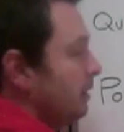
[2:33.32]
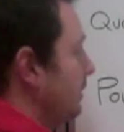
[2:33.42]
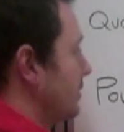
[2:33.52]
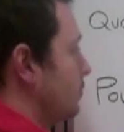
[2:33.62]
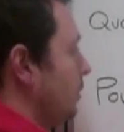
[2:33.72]

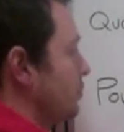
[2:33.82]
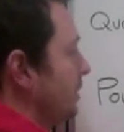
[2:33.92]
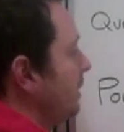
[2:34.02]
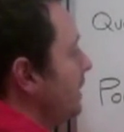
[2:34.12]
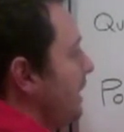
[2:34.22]
that's
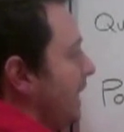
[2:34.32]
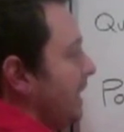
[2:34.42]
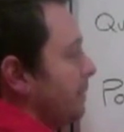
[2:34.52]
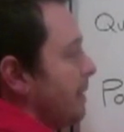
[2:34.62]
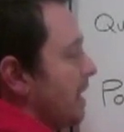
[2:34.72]
quotient, A
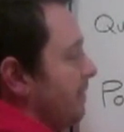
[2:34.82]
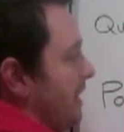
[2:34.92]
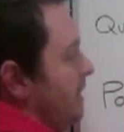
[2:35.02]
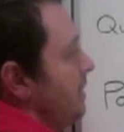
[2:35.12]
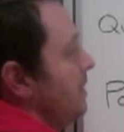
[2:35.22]
to the power of
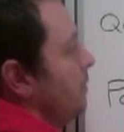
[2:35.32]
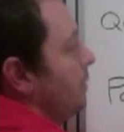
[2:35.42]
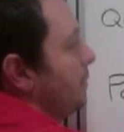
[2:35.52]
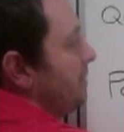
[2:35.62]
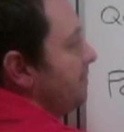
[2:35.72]
N. When
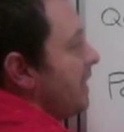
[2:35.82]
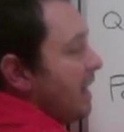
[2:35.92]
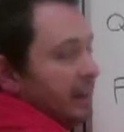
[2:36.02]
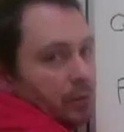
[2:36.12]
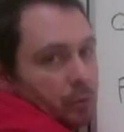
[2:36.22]
we
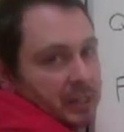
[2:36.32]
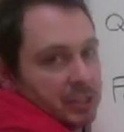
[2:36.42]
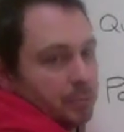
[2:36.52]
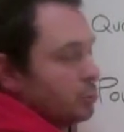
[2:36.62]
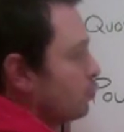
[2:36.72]
divide, we
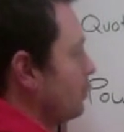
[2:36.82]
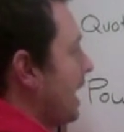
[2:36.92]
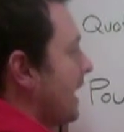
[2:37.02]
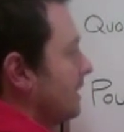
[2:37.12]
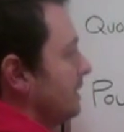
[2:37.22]

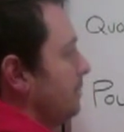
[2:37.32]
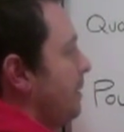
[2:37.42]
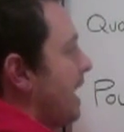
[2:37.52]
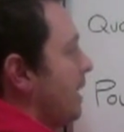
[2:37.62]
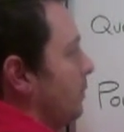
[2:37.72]
subtract the
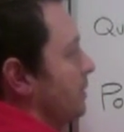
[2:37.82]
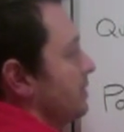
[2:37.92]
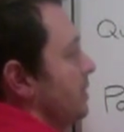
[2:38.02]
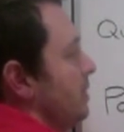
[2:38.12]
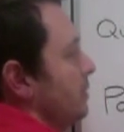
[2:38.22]

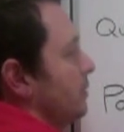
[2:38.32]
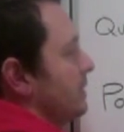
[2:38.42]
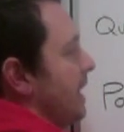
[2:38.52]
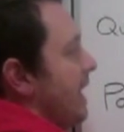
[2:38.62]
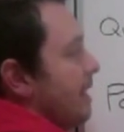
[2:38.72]
powers. So it's
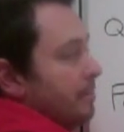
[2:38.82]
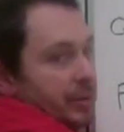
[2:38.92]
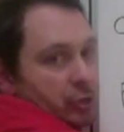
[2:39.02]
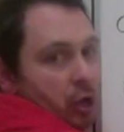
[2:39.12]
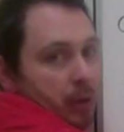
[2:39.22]
M, the
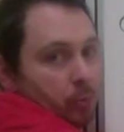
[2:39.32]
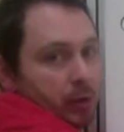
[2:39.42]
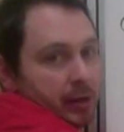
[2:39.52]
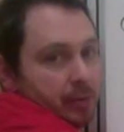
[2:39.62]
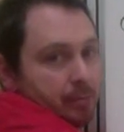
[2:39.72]
top
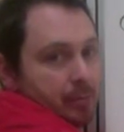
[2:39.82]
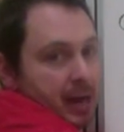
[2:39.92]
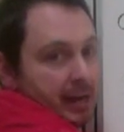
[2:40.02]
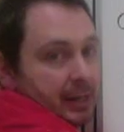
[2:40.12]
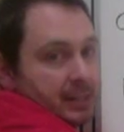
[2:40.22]
one,
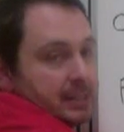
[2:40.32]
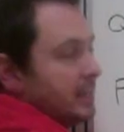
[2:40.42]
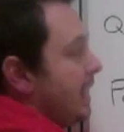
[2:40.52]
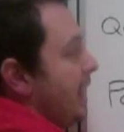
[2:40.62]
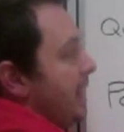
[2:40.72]
minus
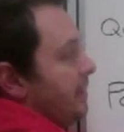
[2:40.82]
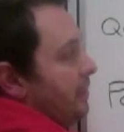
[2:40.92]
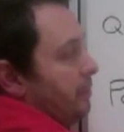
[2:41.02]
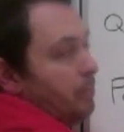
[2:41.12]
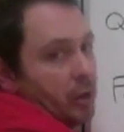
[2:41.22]
N,
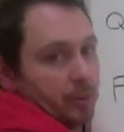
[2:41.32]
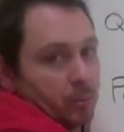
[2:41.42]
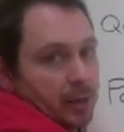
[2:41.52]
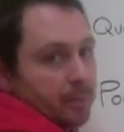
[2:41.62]
the bottom one.